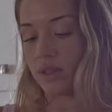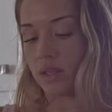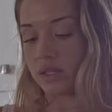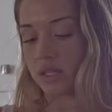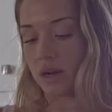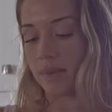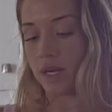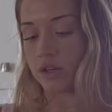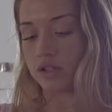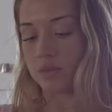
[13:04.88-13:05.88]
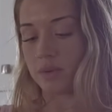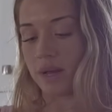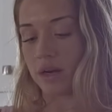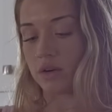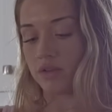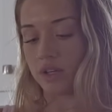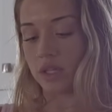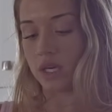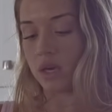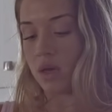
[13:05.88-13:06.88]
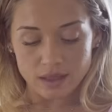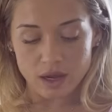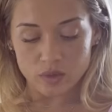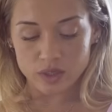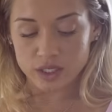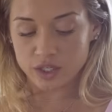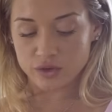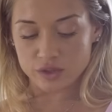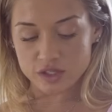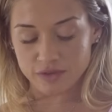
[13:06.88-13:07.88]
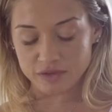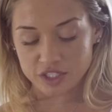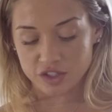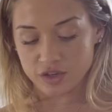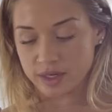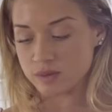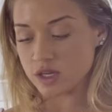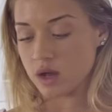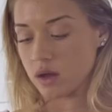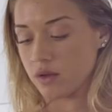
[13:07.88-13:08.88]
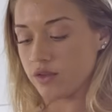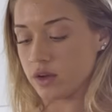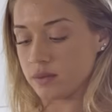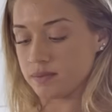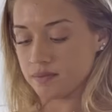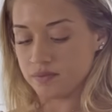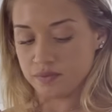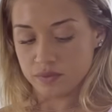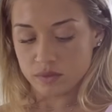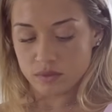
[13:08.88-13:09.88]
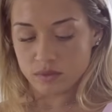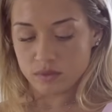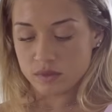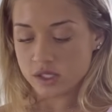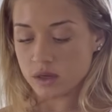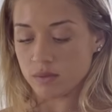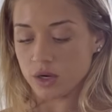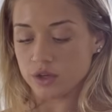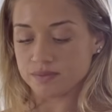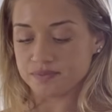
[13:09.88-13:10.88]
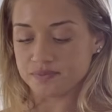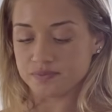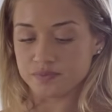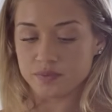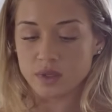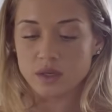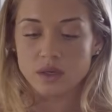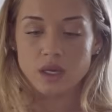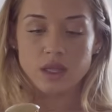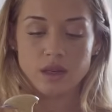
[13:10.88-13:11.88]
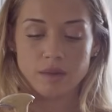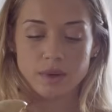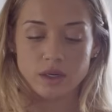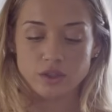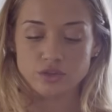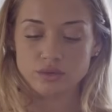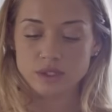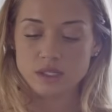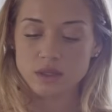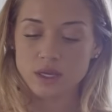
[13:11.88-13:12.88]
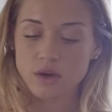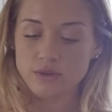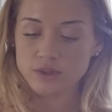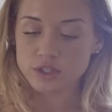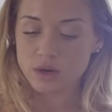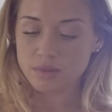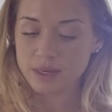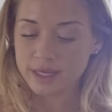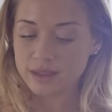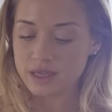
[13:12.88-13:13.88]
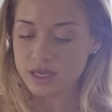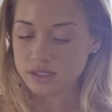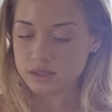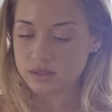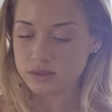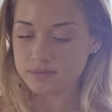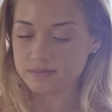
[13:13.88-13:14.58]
of the things that I make are super macro friendly. Now we're gonna use 15 grams of sun butter. And then I'm gonna drizzle it over top like this.